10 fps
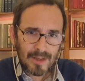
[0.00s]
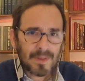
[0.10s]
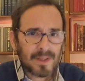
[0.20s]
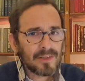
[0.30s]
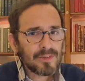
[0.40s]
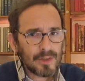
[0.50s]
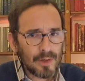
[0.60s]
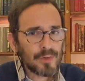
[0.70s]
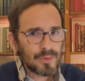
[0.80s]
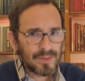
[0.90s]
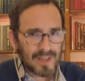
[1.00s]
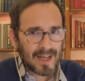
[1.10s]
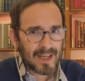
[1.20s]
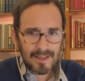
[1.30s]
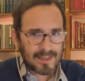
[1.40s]
Somebody is close to
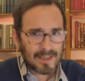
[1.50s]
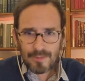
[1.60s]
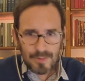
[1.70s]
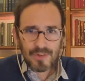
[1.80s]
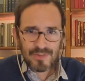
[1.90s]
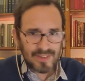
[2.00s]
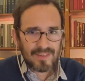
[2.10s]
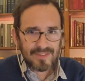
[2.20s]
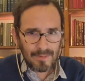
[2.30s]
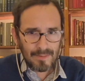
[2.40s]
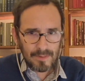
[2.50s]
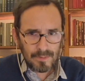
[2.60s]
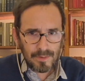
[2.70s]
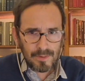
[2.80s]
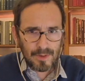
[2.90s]
dying, and that, of course, does
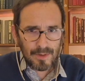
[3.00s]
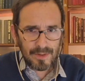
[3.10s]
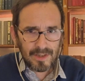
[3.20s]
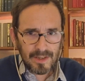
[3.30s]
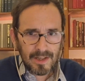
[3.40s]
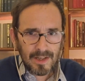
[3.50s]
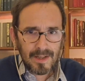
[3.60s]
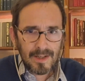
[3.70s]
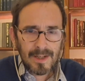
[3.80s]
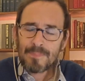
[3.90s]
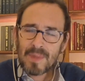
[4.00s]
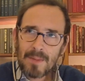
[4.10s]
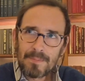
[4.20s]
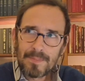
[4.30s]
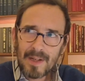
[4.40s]
something to the body. Yeah,
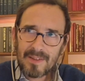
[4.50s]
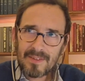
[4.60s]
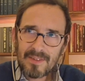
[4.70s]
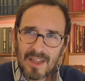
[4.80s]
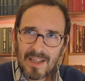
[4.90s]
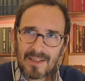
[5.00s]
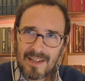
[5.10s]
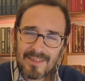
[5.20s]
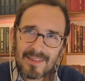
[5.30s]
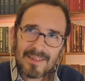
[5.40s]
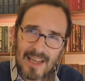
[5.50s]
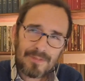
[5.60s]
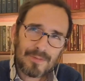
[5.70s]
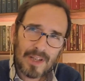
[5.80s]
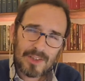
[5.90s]
but does it
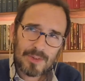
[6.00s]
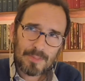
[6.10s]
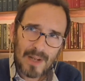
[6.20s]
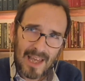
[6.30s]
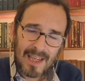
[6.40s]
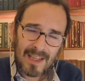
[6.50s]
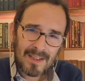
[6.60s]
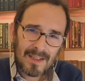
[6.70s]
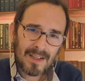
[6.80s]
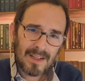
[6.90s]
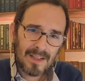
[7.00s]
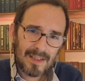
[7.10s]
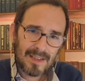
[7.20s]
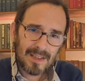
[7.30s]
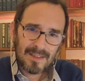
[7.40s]
therefore explain
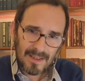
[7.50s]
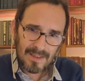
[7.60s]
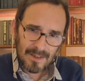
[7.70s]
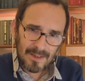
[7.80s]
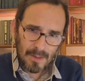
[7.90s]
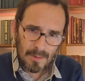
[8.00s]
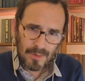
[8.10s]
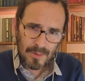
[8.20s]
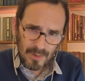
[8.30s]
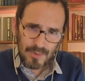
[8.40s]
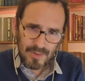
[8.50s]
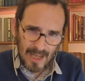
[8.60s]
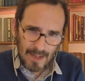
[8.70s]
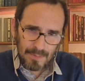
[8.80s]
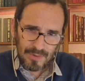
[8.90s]
the terminal
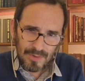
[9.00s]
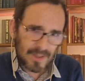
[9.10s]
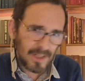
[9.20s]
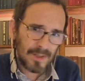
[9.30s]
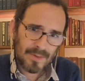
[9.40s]
lucid episode?